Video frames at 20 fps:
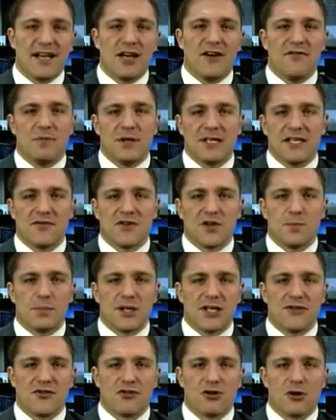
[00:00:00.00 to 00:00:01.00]
have been given a
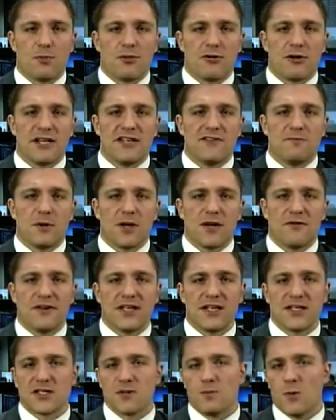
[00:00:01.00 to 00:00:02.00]
bit of a reprieve, but I
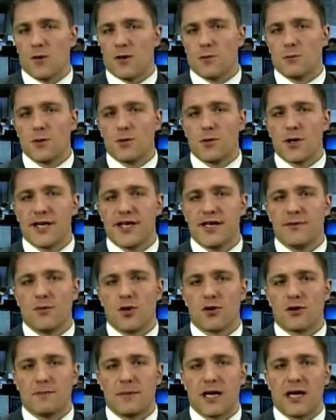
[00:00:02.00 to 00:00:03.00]
think tomorrow we will hear
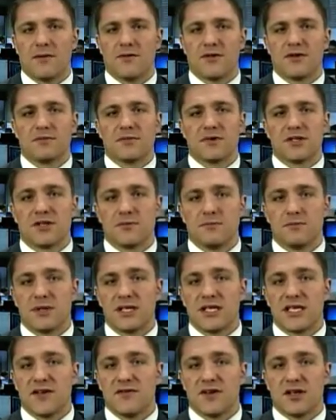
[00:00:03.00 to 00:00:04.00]
more about them
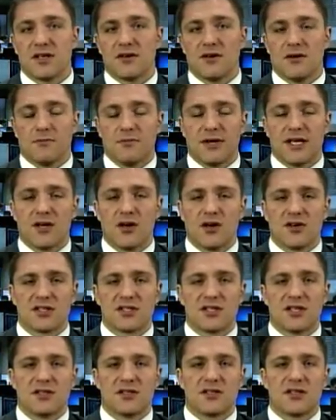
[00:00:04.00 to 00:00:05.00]
being
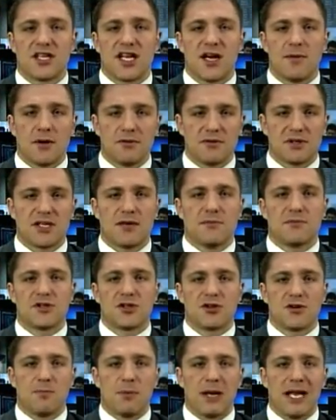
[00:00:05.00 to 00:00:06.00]
asked to come up with some
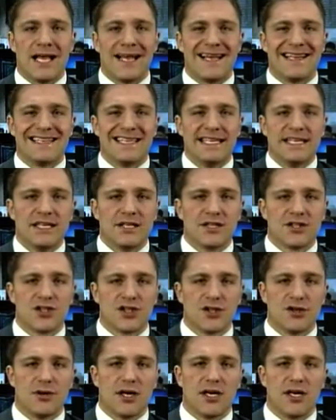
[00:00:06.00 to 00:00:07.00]
sort of plan
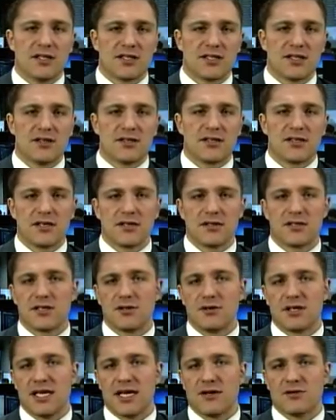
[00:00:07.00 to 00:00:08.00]

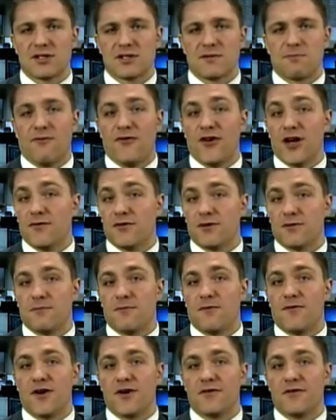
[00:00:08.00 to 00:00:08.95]
to announce further